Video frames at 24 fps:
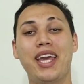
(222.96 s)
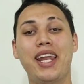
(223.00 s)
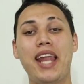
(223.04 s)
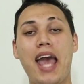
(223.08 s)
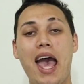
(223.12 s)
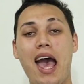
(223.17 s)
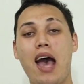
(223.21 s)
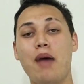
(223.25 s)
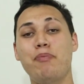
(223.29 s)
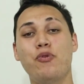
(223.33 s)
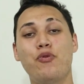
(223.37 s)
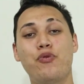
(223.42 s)

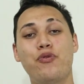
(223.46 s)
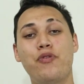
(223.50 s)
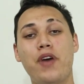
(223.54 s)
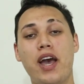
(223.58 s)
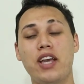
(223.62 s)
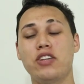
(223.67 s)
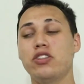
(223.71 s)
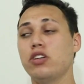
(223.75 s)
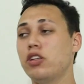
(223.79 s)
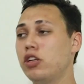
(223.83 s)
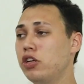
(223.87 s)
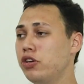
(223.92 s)
in Apple
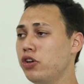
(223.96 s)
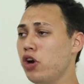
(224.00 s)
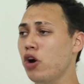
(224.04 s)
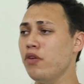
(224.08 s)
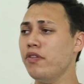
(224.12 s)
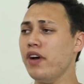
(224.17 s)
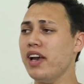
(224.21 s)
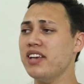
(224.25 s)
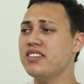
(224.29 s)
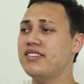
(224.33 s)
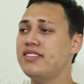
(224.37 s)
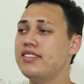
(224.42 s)
fashion,
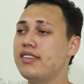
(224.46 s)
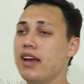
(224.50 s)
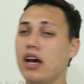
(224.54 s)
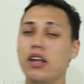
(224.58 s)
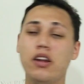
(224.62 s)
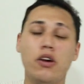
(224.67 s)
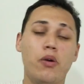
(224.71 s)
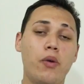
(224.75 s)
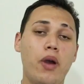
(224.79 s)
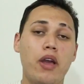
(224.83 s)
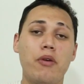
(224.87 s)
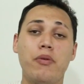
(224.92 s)
Lenovo has
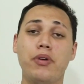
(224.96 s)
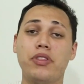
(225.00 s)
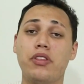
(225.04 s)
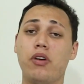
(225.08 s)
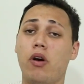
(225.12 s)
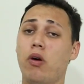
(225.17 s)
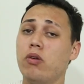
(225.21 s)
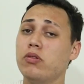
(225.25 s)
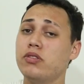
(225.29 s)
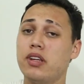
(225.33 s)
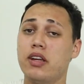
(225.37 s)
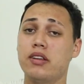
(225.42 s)
done away with
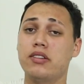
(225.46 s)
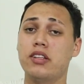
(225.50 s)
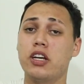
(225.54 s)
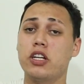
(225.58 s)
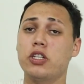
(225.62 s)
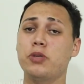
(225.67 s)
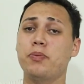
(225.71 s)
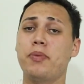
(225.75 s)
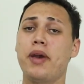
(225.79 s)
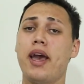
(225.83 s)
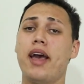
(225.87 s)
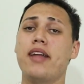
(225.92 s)
old-style
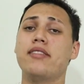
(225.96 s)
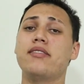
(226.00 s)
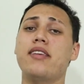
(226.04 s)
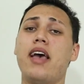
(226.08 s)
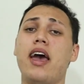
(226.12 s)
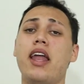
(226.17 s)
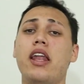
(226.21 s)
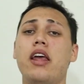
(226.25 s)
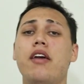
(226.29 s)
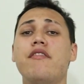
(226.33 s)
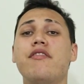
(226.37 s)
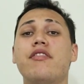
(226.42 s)
touchpads
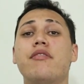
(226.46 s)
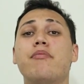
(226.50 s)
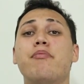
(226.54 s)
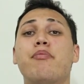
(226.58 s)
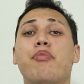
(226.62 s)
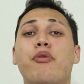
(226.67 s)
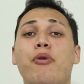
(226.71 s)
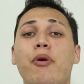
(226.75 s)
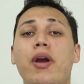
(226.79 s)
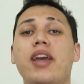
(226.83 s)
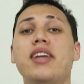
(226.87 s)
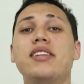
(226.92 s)
and have
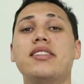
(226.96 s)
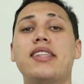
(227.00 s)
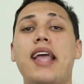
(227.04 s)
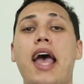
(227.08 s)
embraced